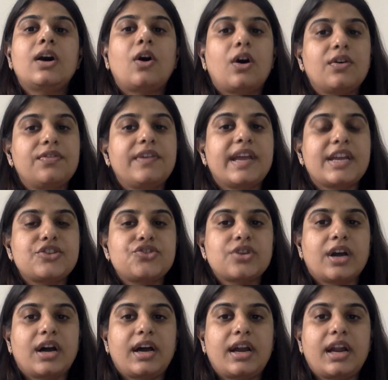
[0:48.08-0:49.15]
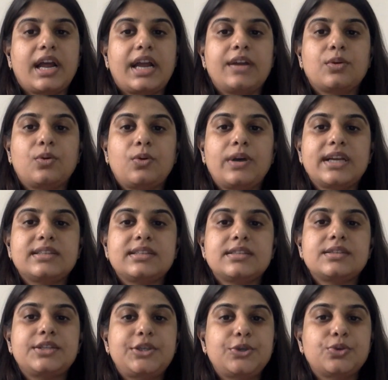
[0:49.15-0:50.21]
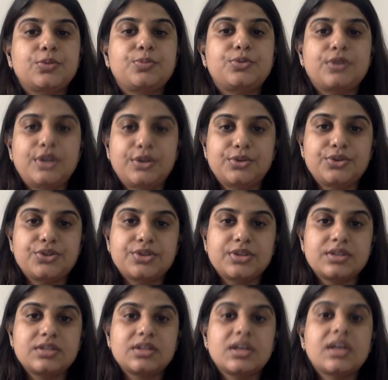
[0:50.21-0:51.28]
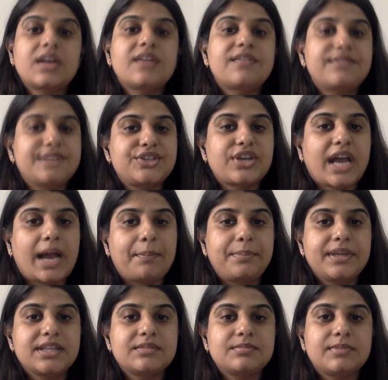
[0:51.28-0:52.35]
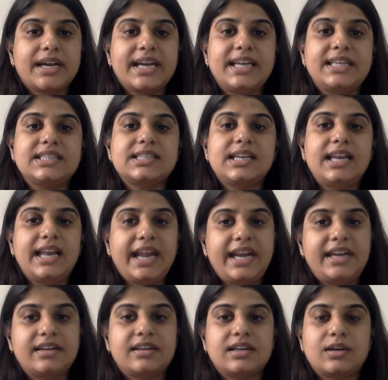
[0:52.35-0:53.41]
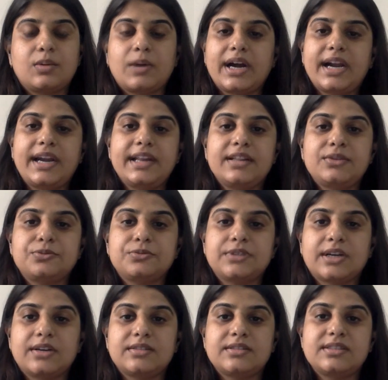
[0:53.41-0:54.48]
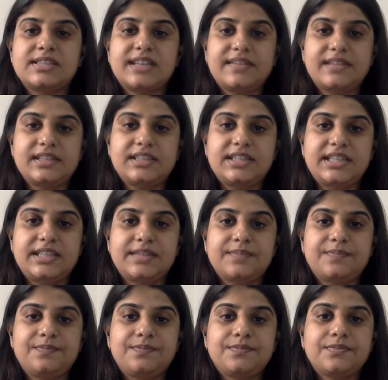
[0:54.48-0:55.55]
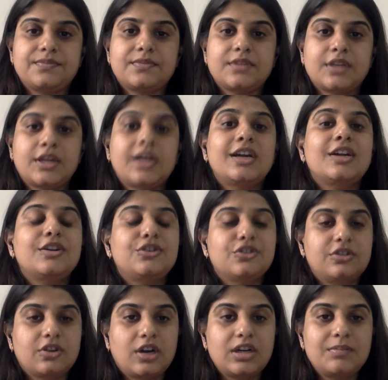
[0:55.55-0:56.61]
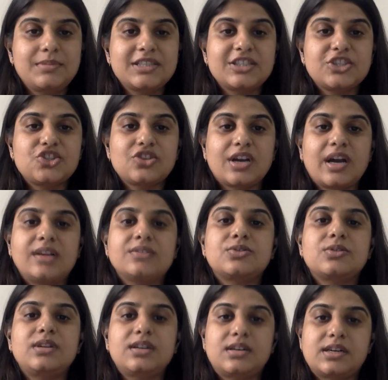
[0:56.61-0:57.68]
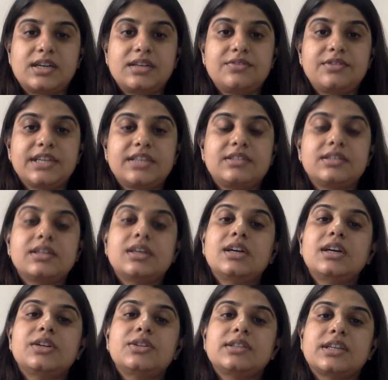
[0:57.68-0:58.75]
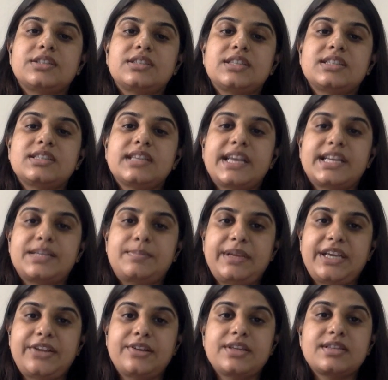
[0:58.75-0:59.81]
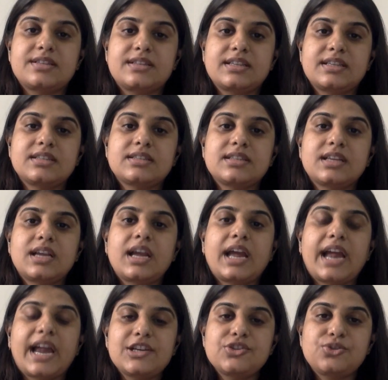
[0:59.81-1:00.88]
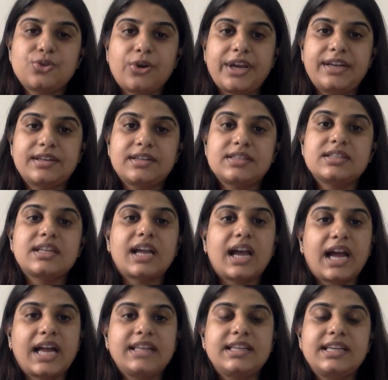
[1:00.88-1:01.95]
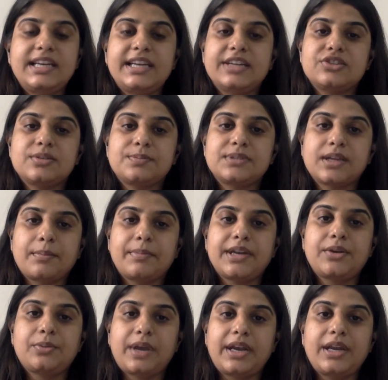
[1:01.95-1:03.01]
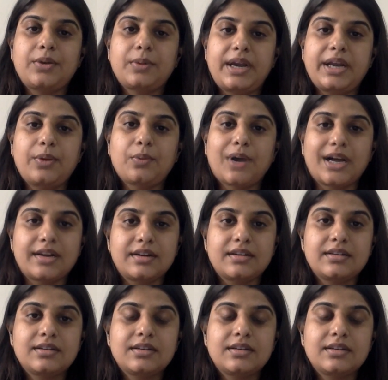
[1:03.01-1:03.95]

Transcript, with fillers: of HR at OSS Cube Solutions, which Happiest Minds later acquired in 2017. Do not miss a chance to learn with Sachin's experiences and join us at the Leadership Summit 2021.